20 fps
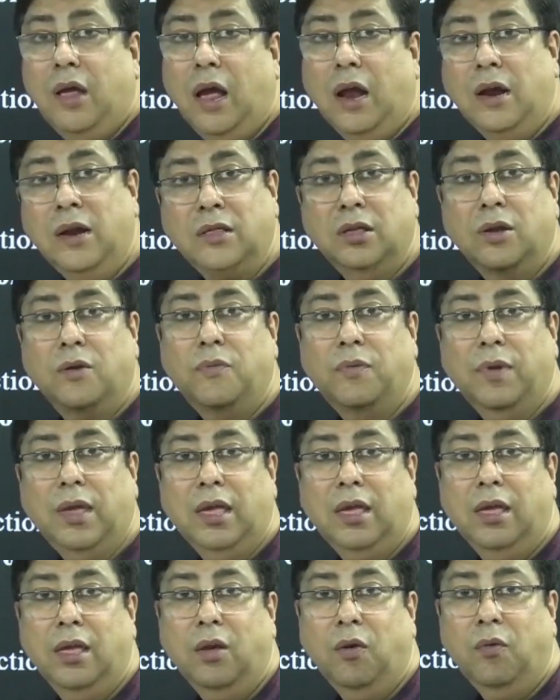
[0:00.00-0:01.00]
another
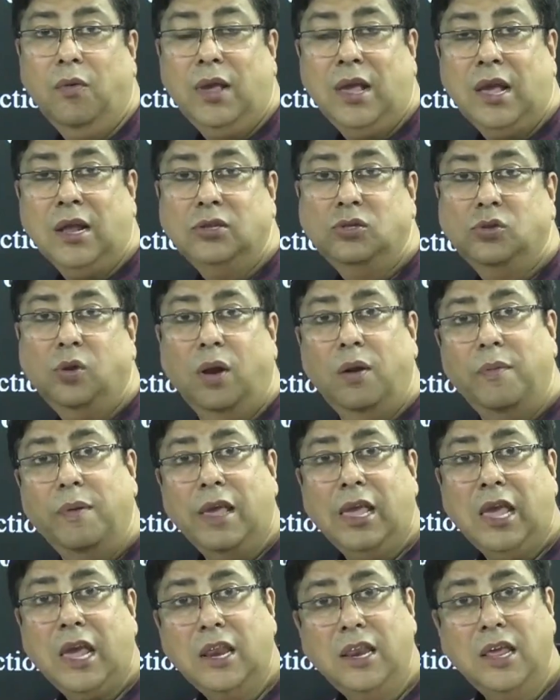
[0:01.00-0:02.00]
way. We can solve by
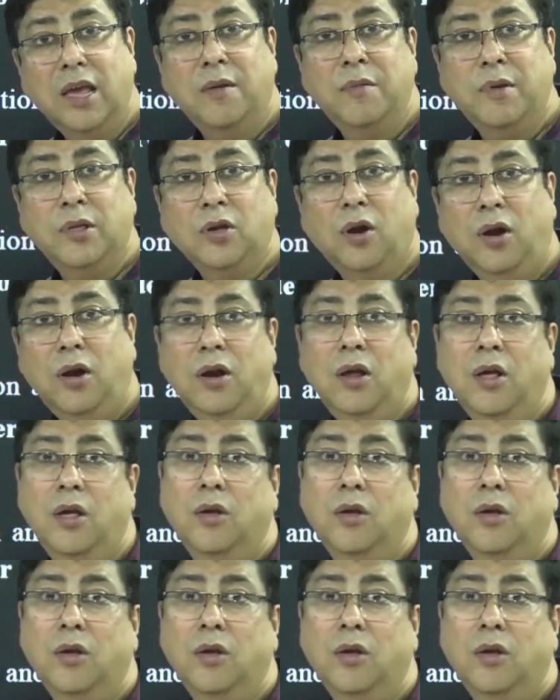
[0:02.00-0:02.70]
area method.